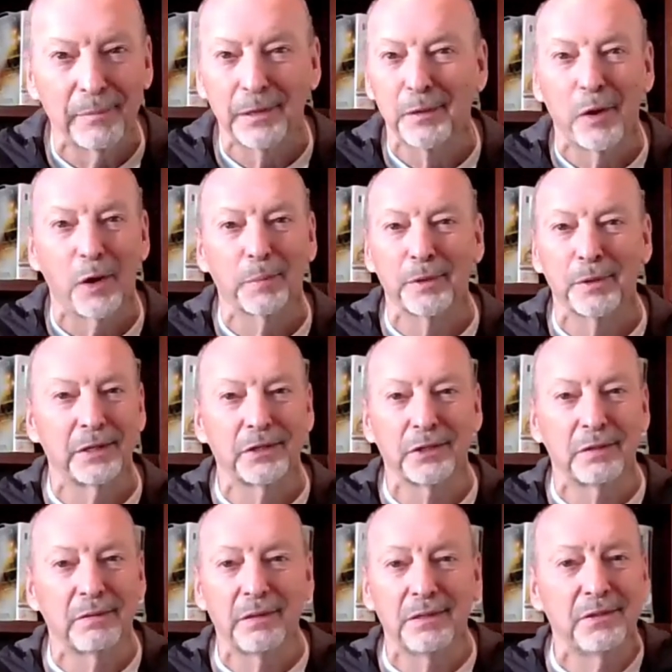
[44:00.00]
Telegram in
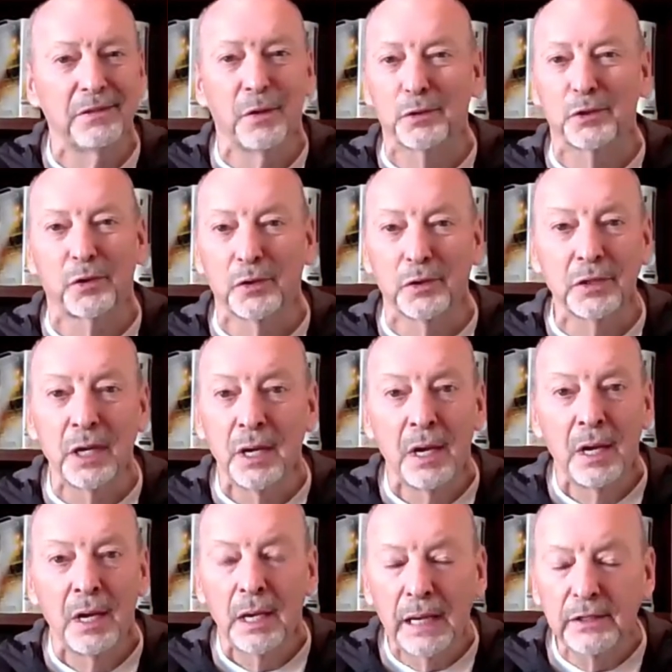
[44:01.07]
Long Beach, and there's no
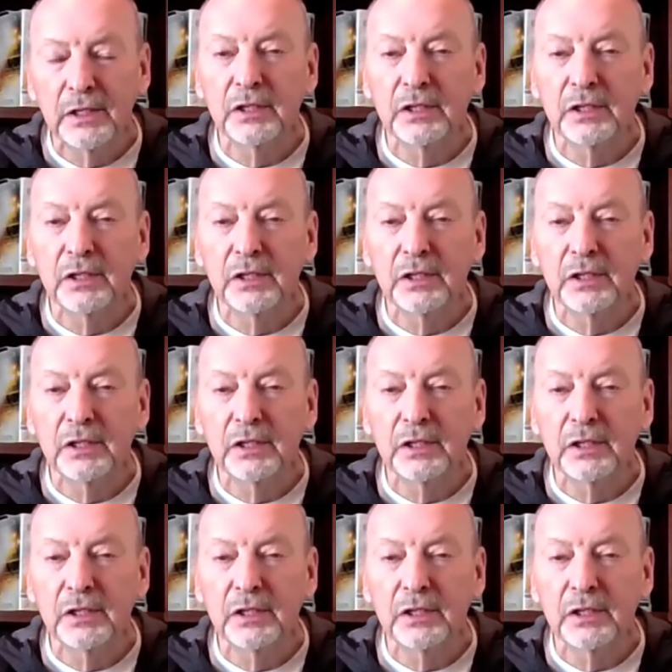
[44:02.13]
scores.